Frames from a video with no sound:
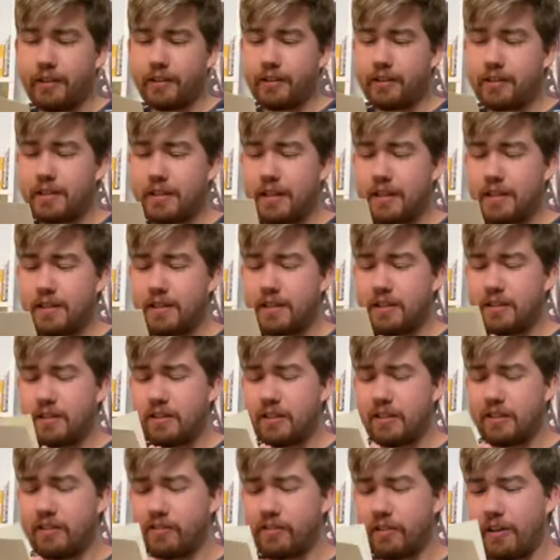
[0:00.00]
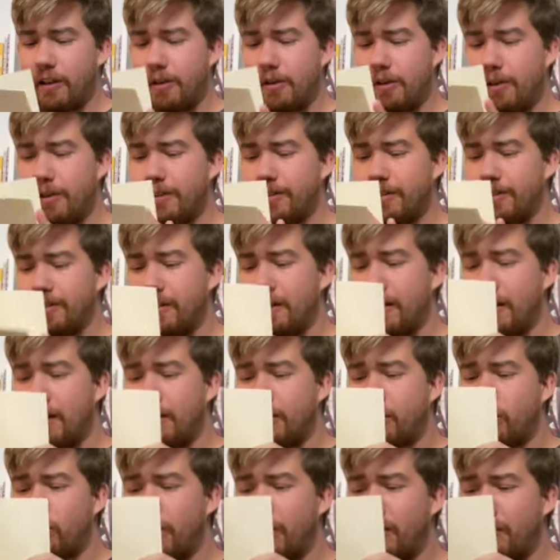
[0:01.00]
It says, Dear reader, the
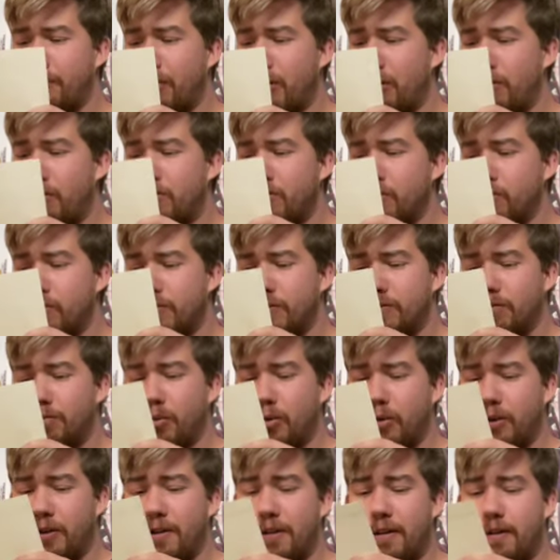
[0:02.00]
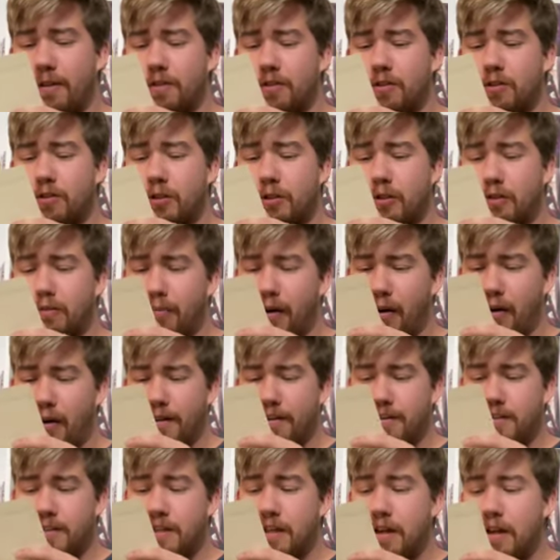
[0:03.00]
Otherwhere Post was born in two
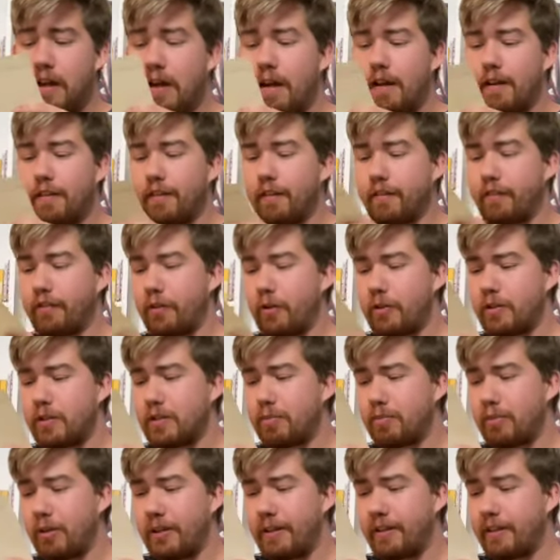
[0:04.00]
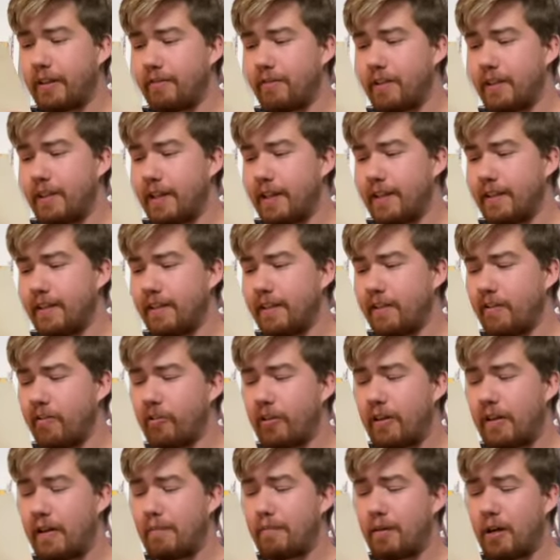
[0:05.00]
parts. The first spark of the idea
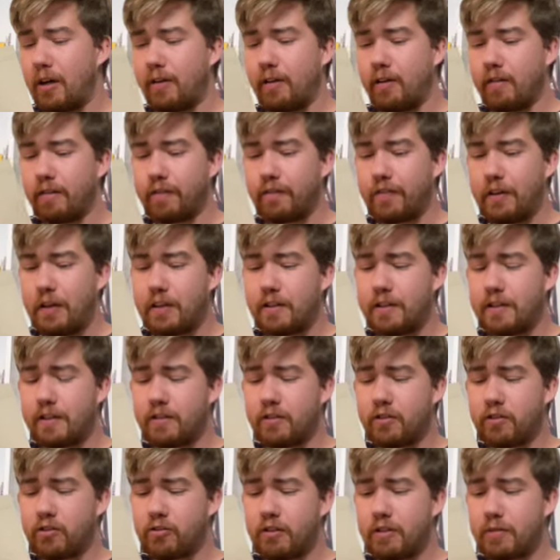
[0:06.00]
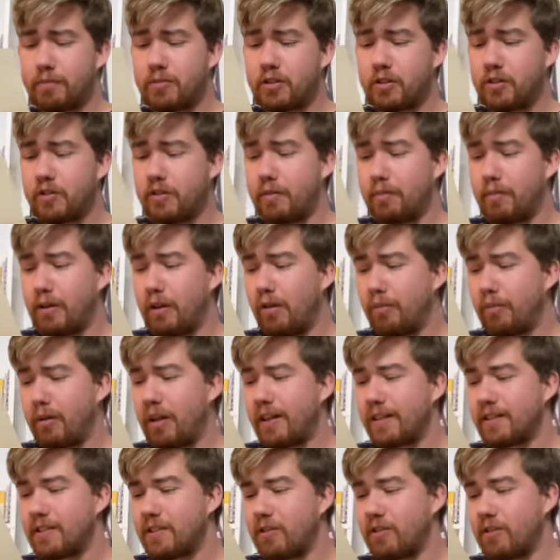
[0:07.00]
came on a faded trip to the
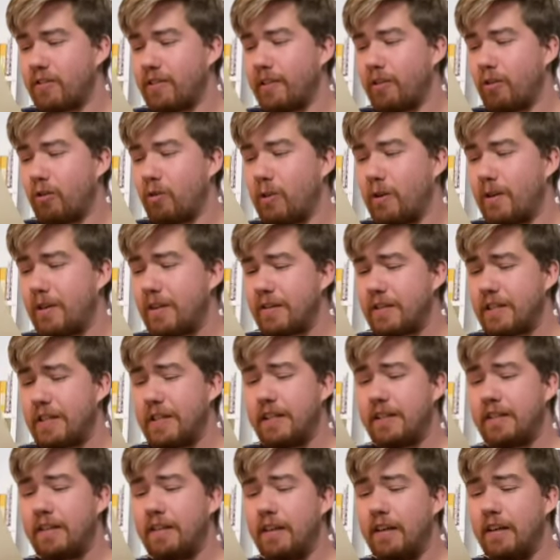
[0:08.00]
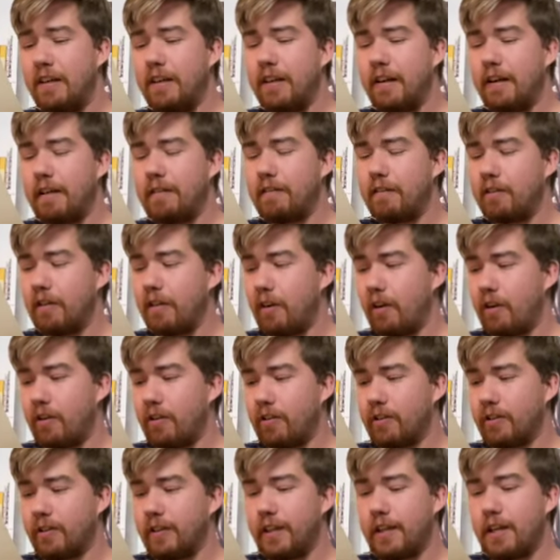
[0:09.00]
mailbox during quarantine in the
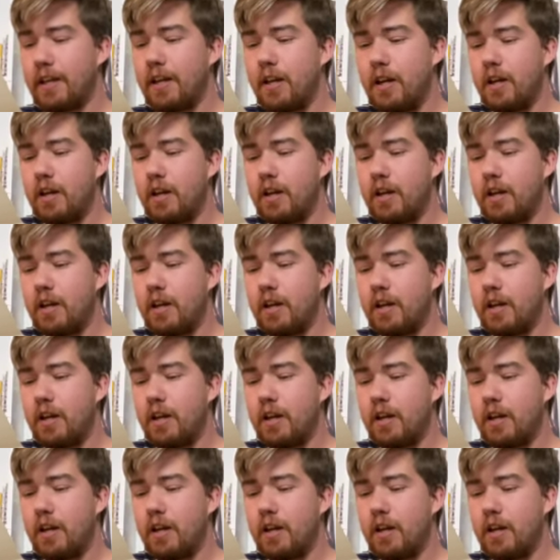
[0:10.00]
early